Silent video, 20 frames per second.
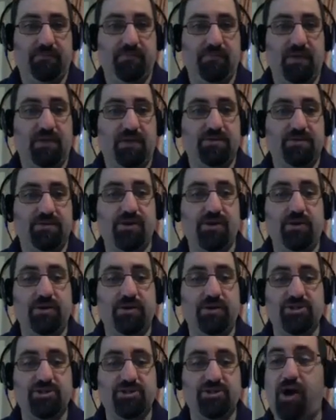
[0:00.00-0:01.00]
So you
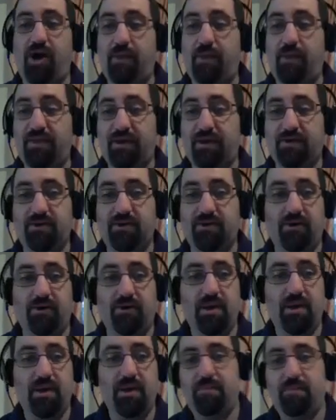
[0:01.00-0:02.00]
just copy that code,
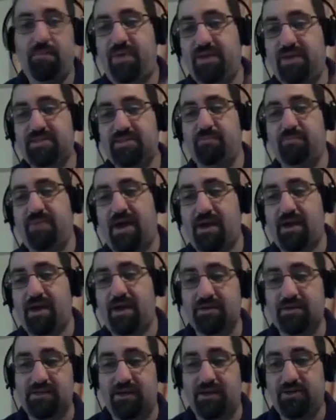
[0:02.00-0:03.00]
paste it back
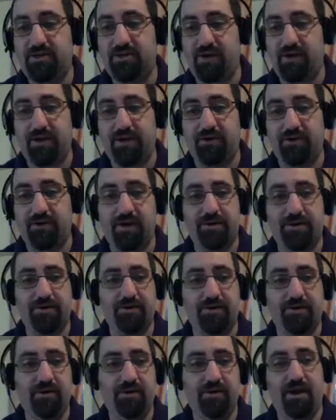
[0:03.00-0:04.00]
inside your auto editor,
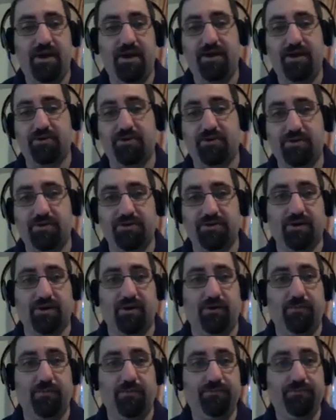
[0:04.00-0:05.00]
and you're good to
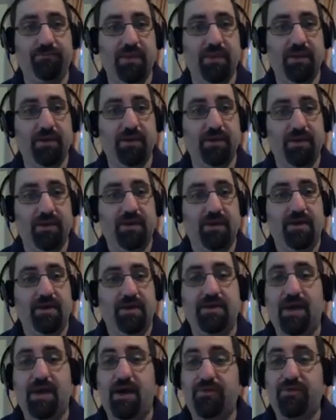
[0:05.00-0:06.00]
go.
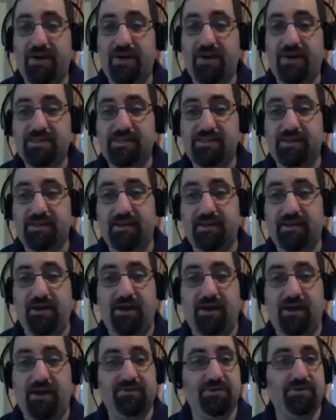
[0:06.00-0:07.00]
Now, the next thing that you
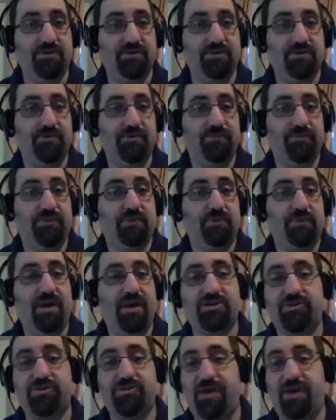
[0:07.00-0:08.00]
have to do, we
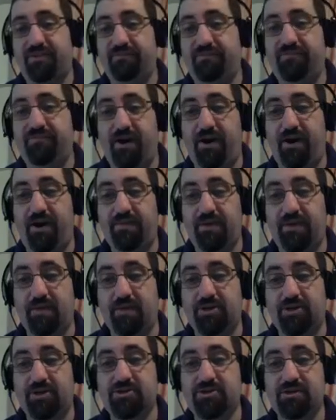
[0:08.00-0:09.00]
actually have to find the
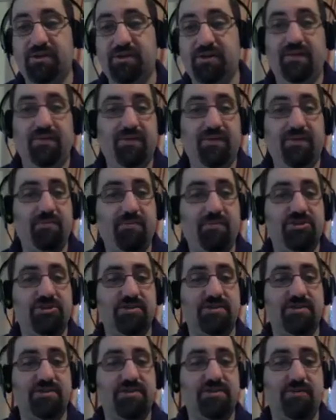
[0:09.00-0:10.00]
image. The image
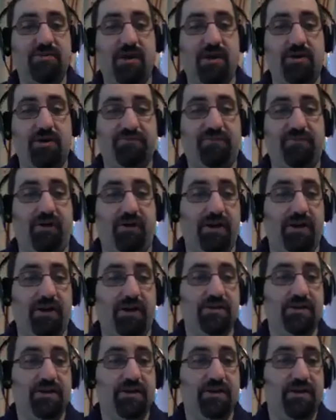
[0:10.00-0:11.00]
isn't too hard to find.
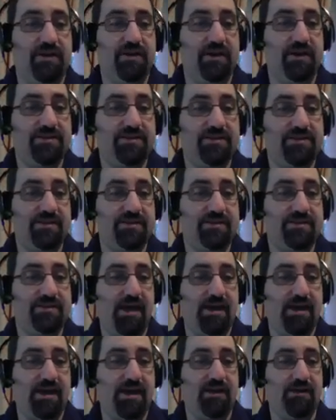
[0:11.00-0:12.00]
It's this
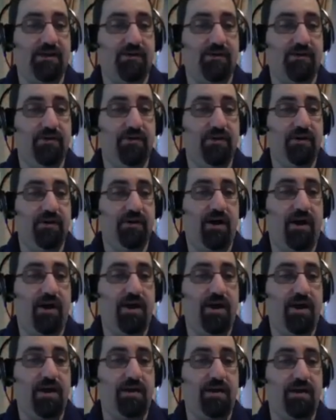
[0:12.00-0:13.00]
tag here,
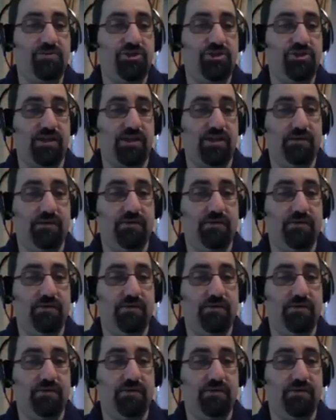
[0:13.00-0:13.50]
img.